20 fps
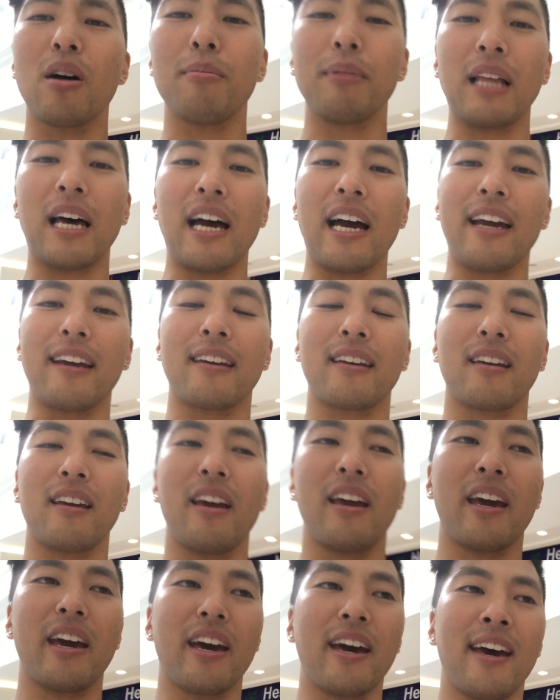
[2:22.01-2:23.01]
all black,
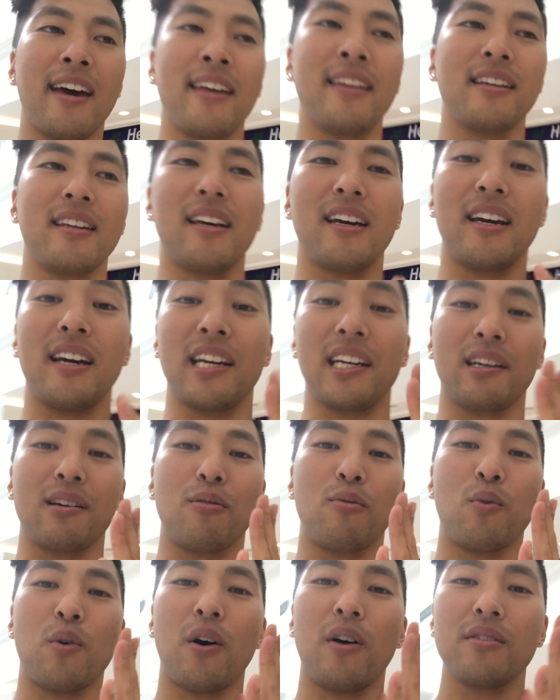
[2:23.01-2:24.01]
and I
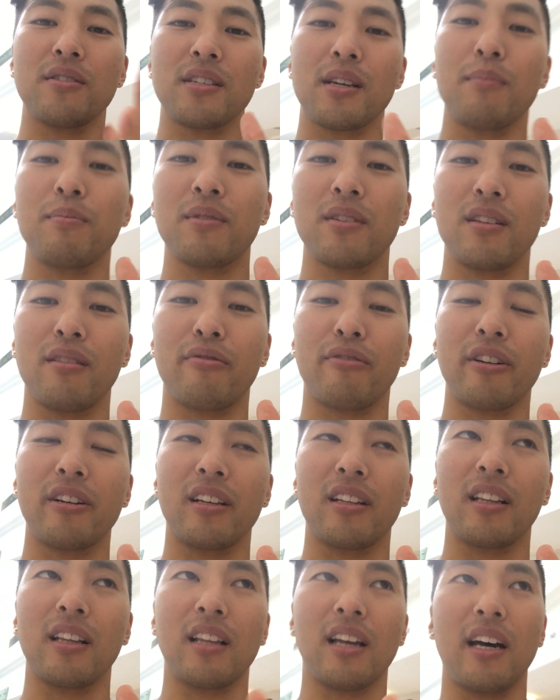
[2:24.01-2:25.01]
waltzed up to the
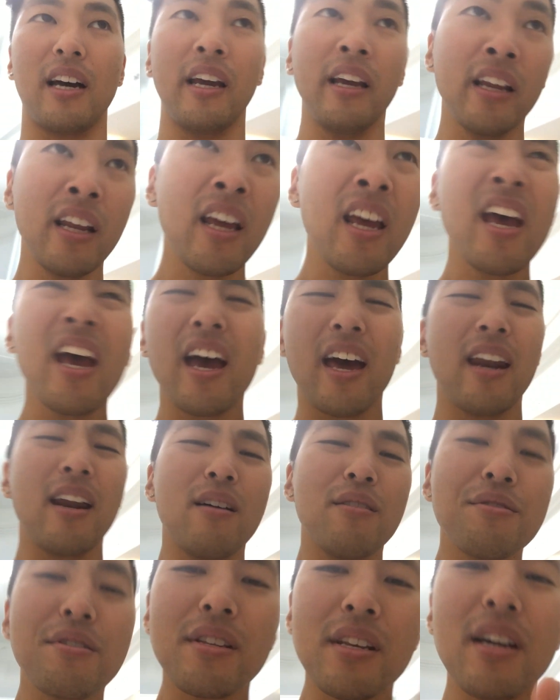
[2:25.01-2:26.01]
front of the line. And
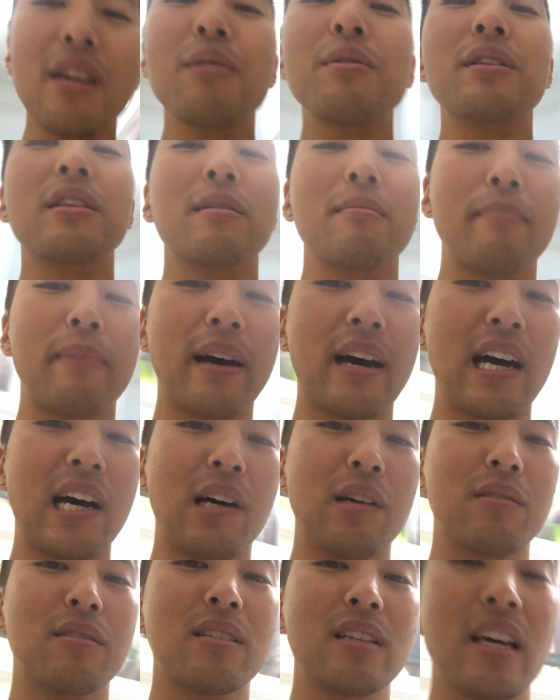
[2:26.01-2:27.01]
I was there with
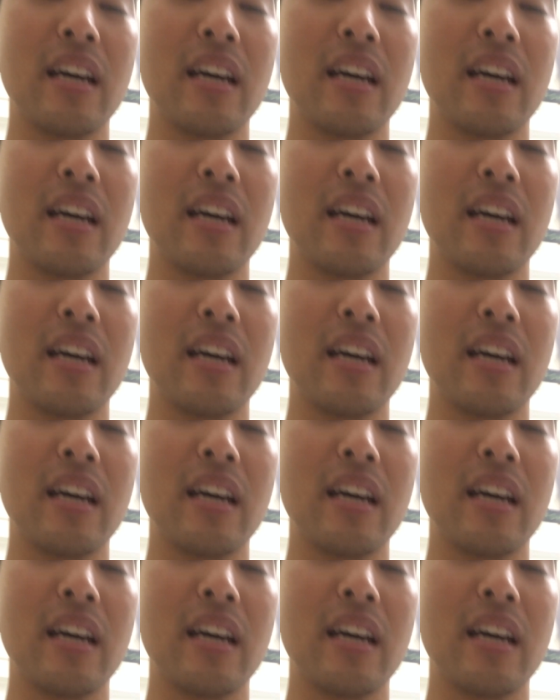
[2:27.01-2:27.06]
about